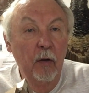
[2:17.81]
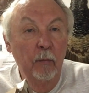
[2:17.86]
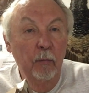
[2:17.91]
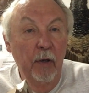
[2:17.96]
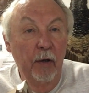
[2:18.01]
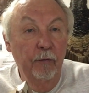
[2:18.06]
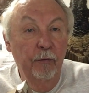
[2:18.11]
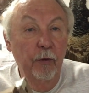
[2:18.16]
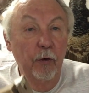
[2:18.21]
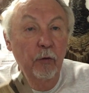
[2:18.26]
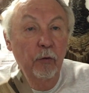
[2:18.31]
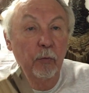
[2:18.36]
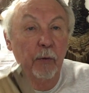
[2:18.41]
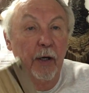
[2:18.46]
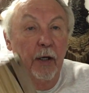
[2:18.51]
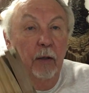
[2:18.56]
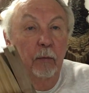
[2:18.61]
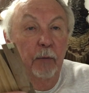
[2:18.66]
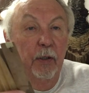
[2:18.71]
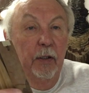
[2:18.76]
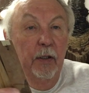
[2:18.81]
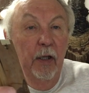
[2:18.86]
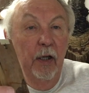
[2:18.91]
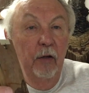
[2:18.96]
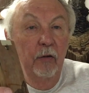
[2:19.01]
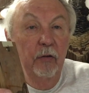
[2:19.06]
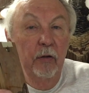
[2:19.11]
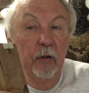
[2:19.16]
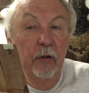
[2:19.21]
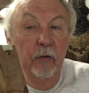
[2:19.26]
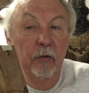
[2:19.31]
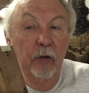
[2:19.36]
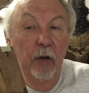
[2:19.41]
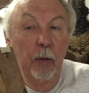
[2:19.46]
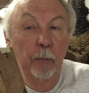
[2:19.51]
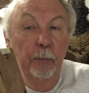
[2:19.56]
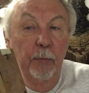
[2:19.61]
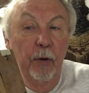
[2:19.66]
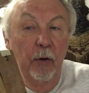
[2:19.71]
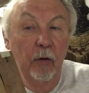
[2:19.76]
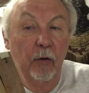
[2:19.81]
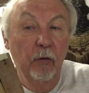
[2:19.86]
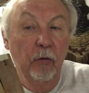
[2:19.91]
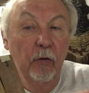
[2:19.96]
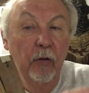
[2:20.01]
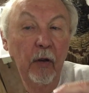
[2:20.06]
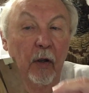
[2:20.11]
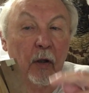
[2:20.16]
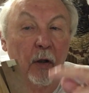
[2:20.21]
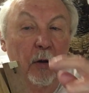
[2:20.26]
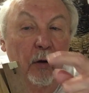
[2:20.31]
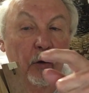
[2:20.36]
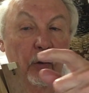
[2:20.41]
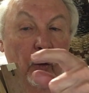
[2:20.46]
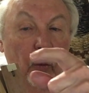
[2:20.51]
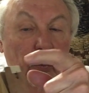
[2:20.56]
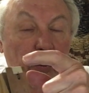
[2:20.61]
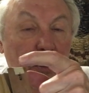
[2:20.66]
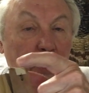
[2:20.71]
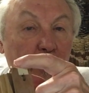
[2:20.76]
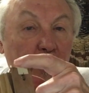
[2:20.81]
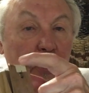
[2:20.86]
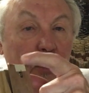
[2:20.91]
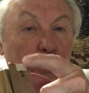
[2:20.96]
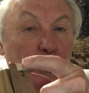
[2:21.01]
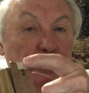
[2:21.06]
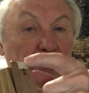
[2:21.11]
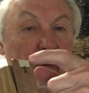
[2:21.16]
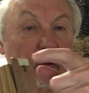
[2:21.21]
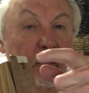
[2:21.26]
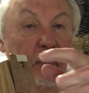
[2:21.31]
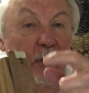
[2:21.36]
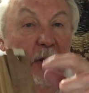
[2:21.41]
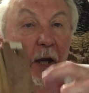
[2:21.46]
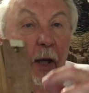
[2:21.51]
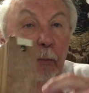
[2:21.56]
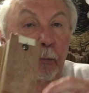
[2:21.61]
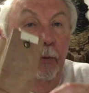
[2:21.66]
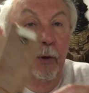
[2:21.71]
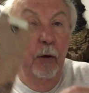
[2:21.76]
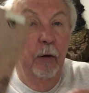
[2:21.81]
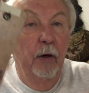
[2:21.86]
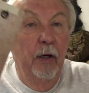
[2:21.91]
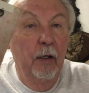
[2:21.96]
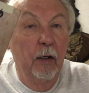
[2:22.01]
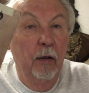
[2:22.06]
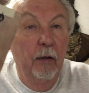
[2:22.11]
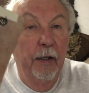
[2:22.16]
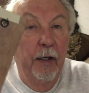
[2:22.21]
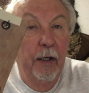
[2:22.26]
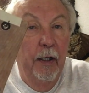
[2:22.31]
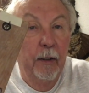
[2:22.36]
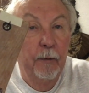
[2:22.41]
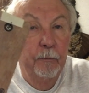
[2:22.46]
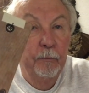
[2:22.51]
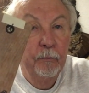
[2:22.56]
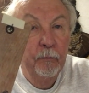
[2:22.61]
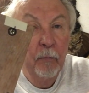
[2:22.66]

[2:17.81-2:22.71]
My first recommendation and tip is you put a little piece of tape here on the lid